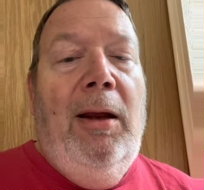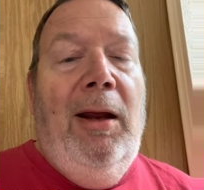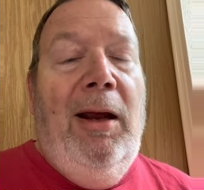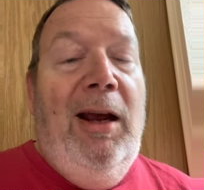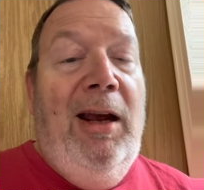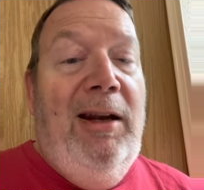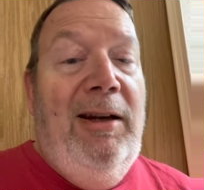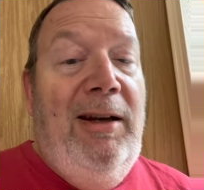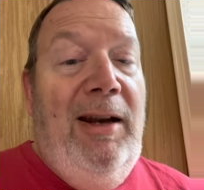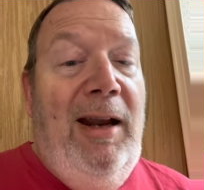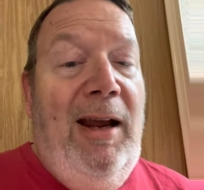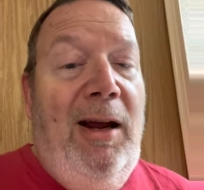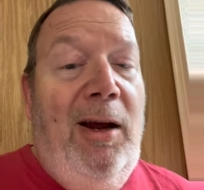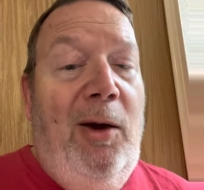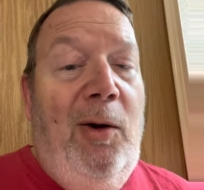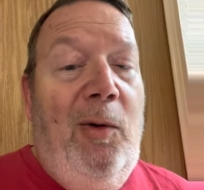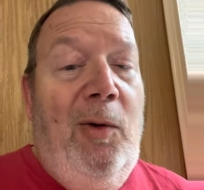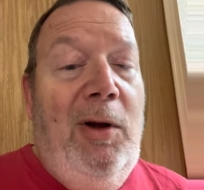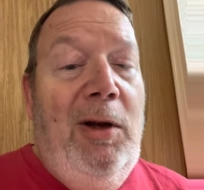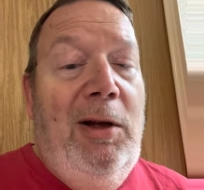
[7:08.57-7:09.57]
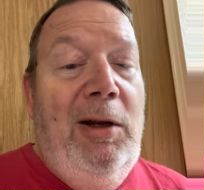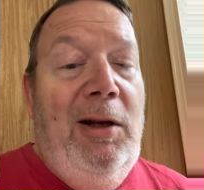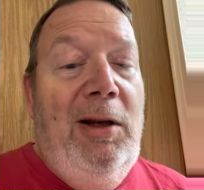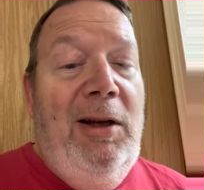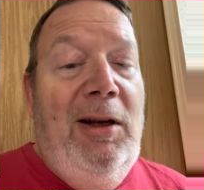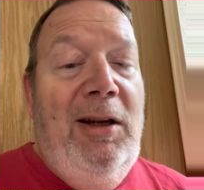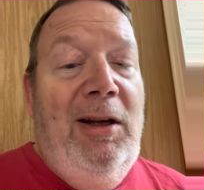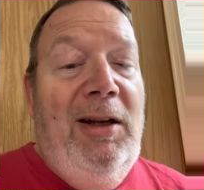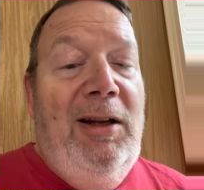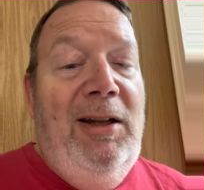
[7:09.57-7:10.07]
And now
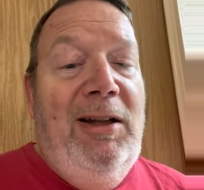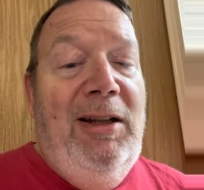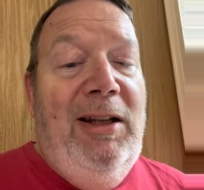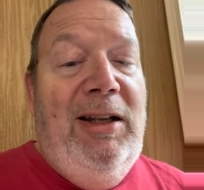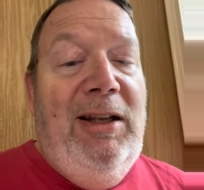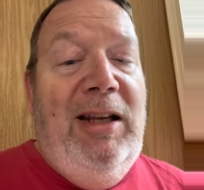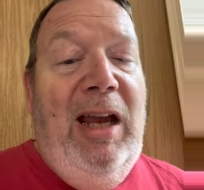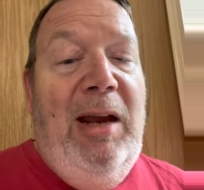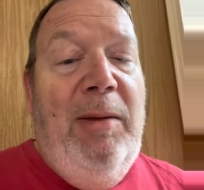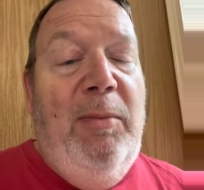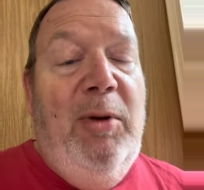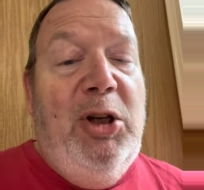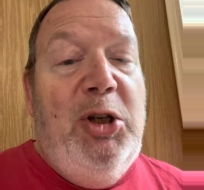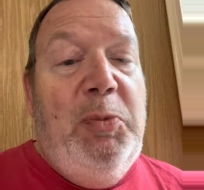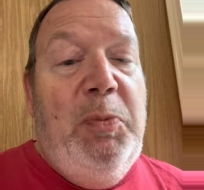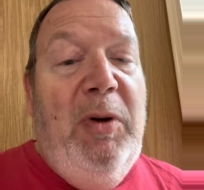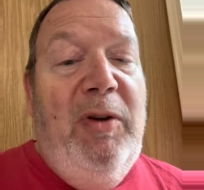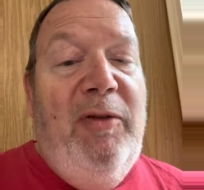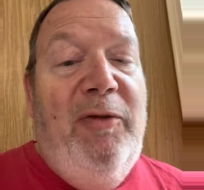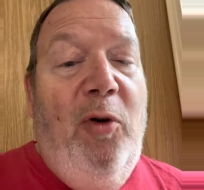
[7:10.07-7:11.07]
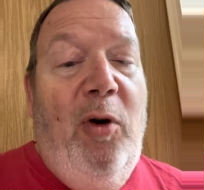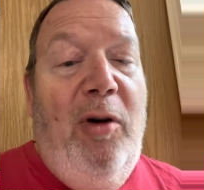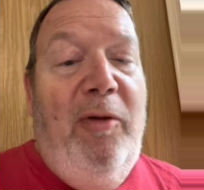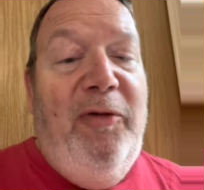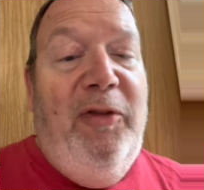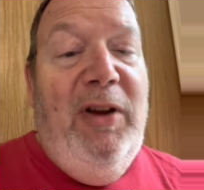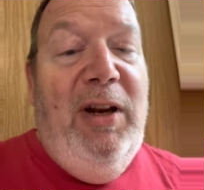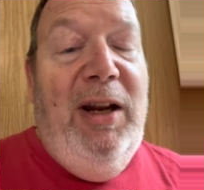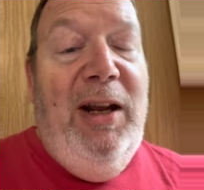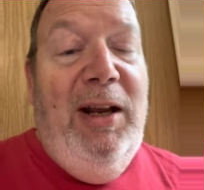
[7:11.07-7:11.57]
the game must be
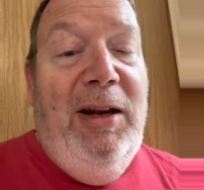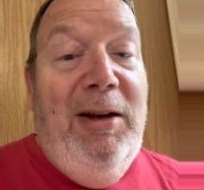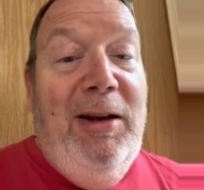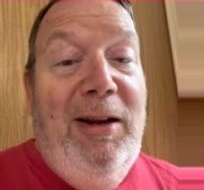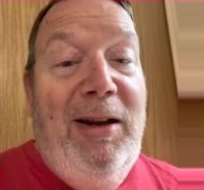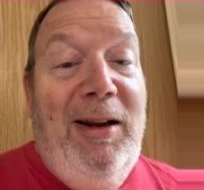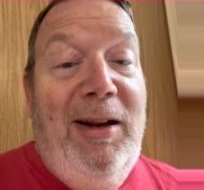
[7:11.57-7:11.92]
forfeited.